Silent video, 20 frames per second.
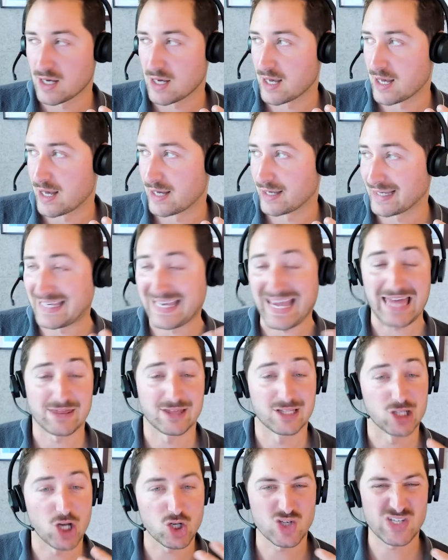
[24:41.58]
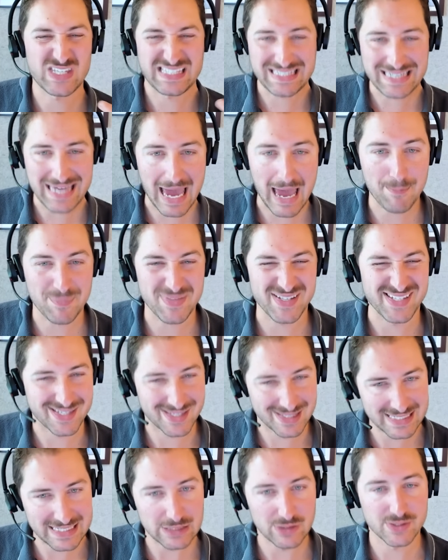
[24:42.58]
the largest gap in
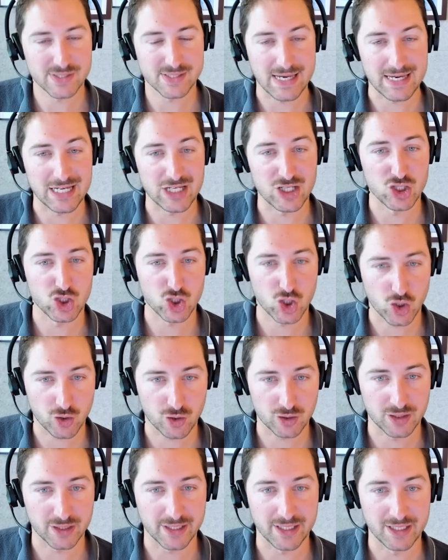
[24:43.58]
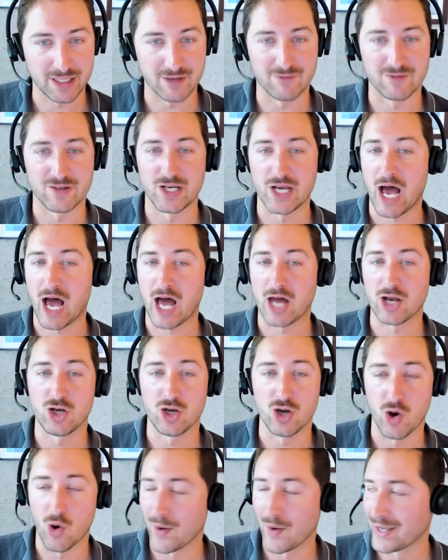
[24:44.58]
skill set internally of not
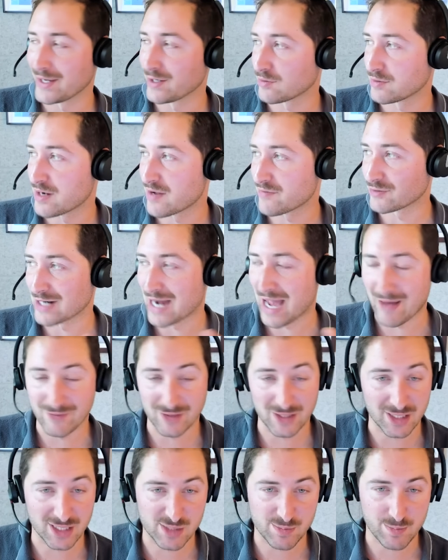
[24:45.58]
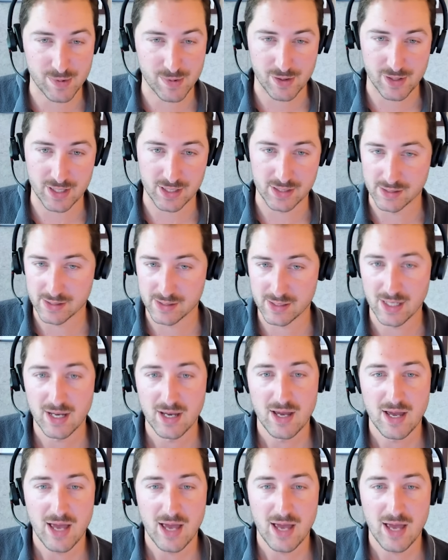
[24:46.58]
knowing or never having experienced